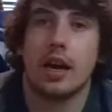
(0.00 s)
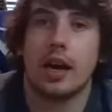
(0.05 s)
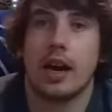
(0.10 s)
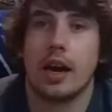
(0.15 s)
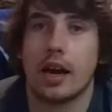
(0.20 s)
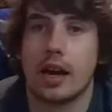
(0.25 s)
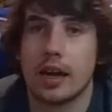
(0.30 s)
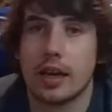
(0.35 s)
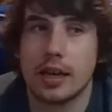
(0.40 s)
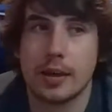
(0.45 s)

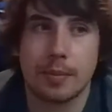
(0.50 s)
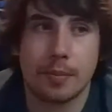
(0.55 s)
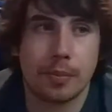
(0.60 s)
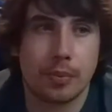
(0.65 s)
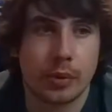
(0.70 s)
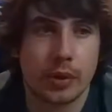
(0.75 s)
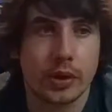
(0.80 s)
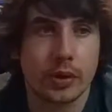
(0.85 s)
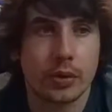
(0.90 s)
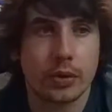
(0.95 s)
I
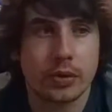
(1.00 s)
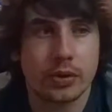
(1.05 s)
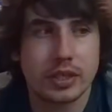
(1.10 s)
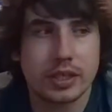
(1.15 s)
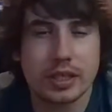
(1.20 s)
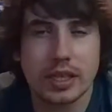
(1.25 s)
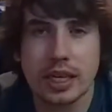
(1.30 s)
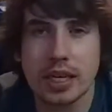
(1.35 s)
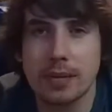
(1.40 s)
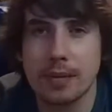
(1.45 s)
pre-ordered
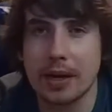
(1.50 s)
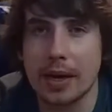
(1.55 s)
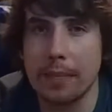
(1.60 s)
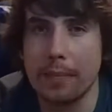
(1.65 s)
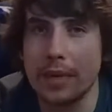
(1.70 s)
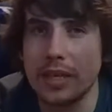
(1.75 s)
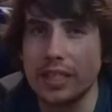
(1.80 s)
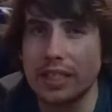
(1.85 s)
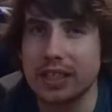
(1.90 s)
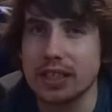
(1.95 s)
this game, and I
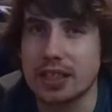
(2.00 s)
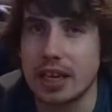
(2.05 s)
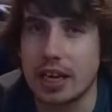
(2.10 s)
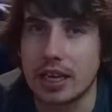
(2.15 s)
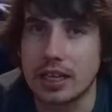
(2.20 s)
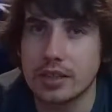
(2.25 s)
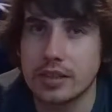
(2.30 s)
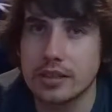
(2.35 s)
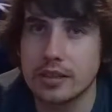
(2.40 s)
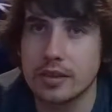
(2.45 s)
meant to
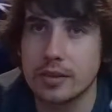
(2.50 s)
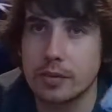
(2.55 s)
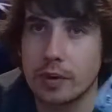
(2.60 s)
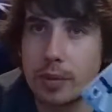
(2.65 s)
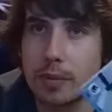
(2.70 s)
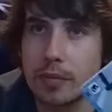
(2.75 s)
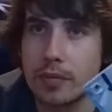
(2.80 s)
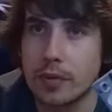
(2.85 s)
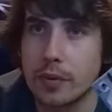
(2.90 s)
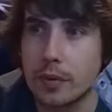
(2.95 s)
cancel it
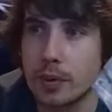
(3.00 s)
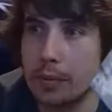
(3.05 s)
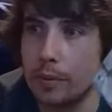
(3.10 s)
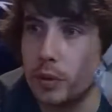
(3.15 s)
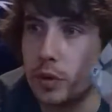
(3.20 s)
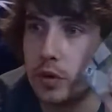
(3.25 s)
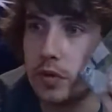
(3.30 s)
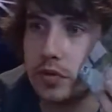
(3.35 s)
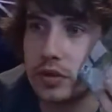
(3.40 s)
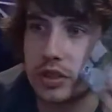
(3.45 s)
right before we
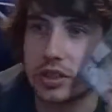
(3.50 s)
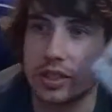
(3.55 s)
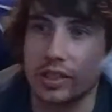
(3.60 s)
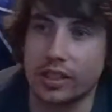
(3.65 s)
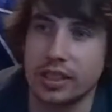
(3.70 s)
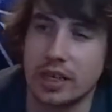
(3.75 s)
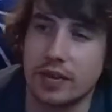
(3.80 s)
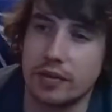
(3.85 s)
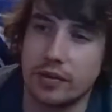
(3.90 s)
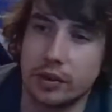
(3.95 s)
moved just to
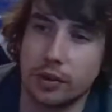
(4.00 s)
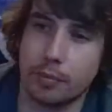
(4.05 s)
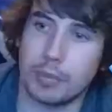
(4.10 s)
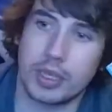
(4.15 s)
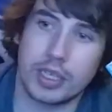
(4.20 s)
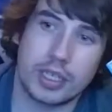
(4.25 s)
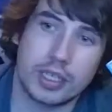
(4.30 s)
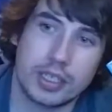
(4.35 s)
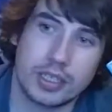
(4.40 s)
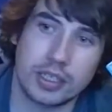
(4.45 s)
save a little
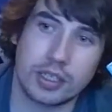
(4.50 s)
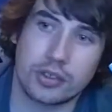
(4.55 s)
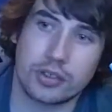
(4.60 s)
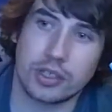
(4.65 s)
money, because I'll